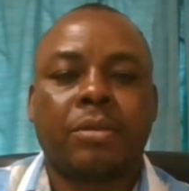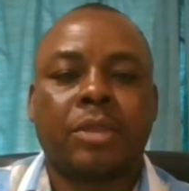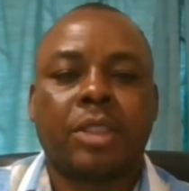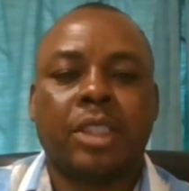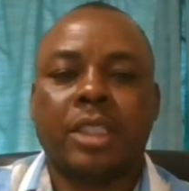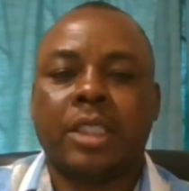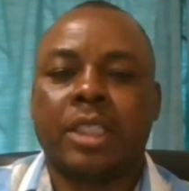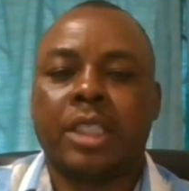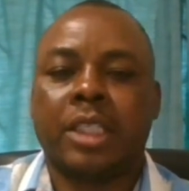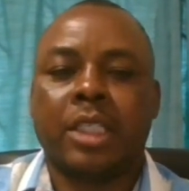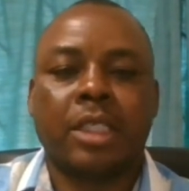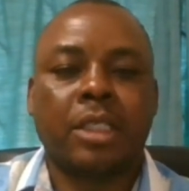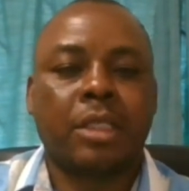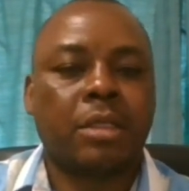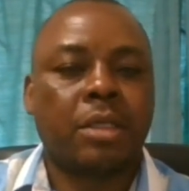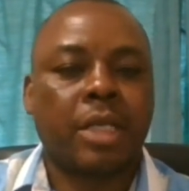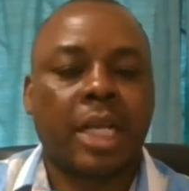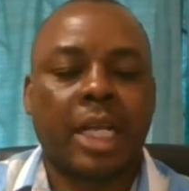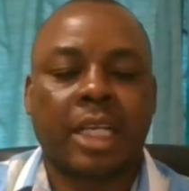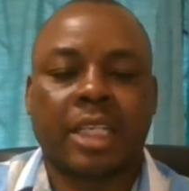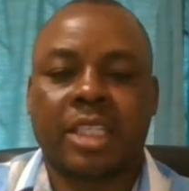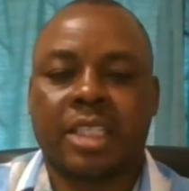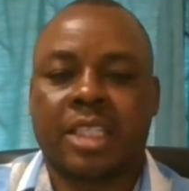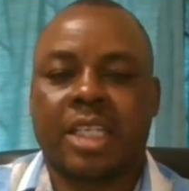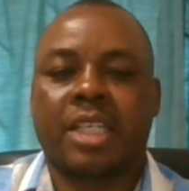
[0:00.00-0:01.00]
He didn't
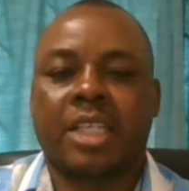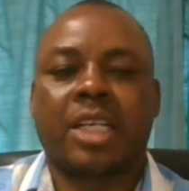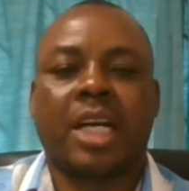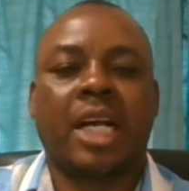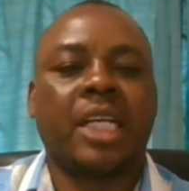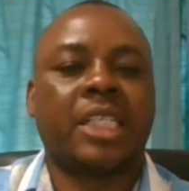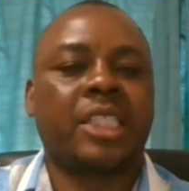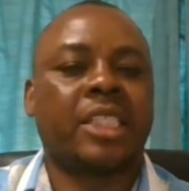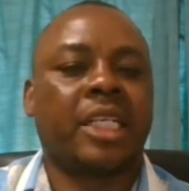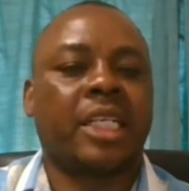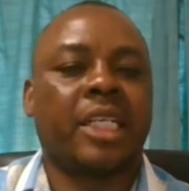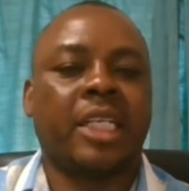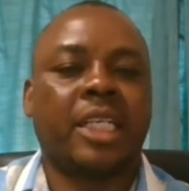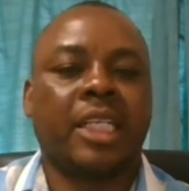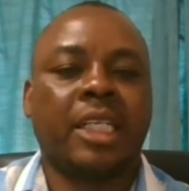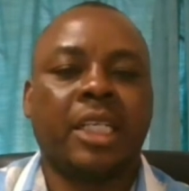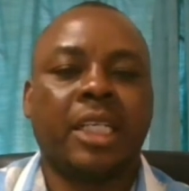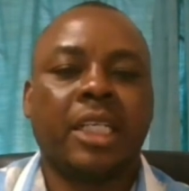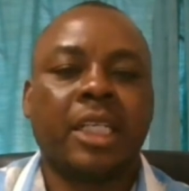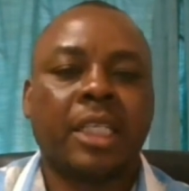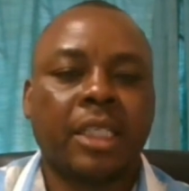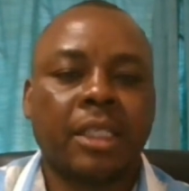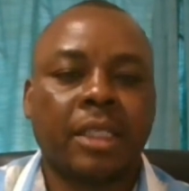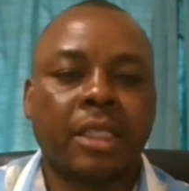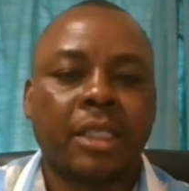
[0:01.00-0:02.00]
exert usury.
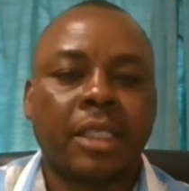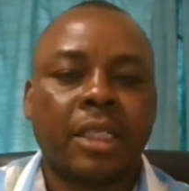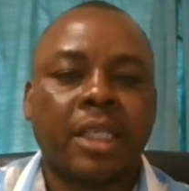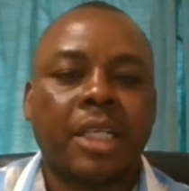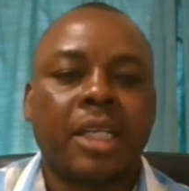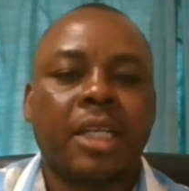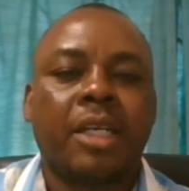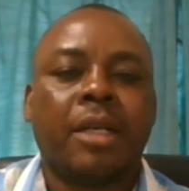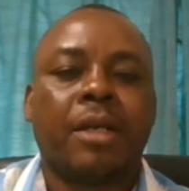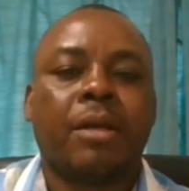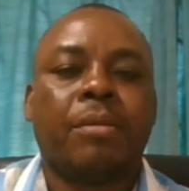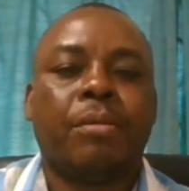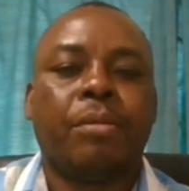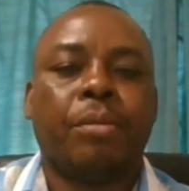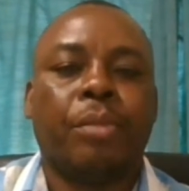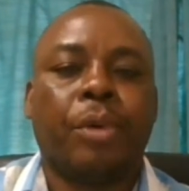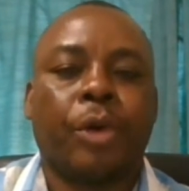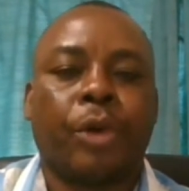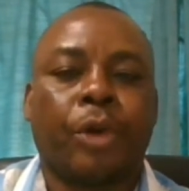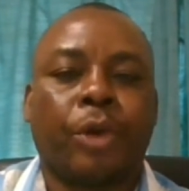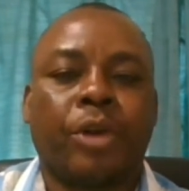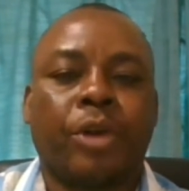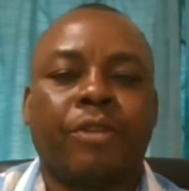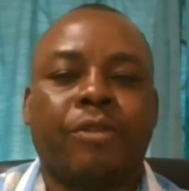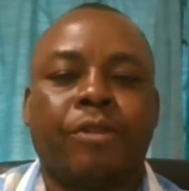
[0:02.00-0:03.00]
He
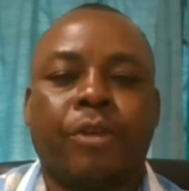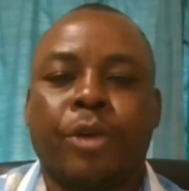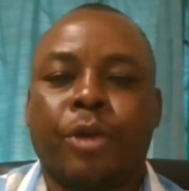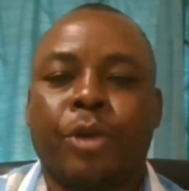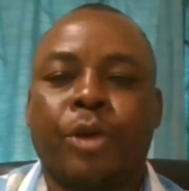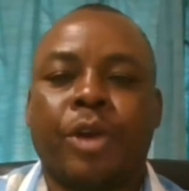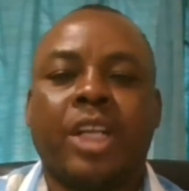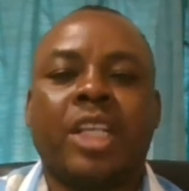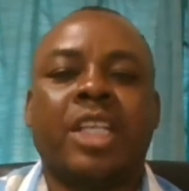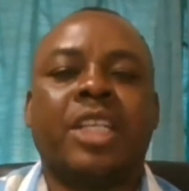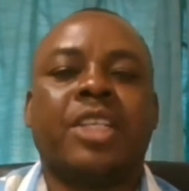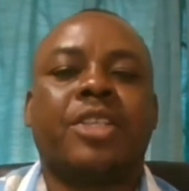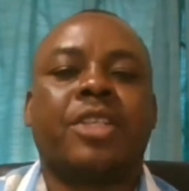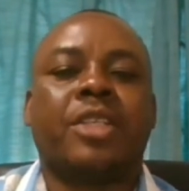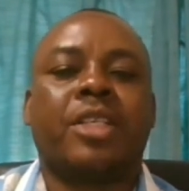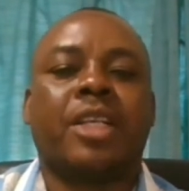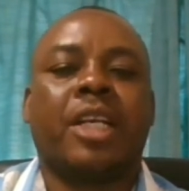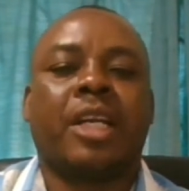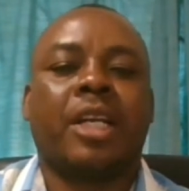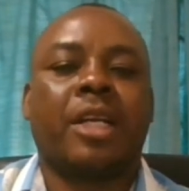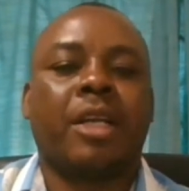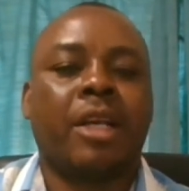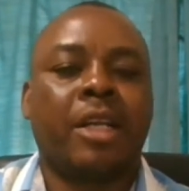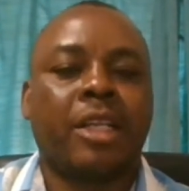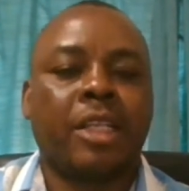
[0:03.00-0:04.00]
borrowed for no
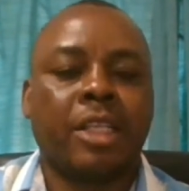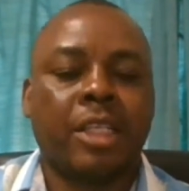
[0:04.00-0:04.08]
interest.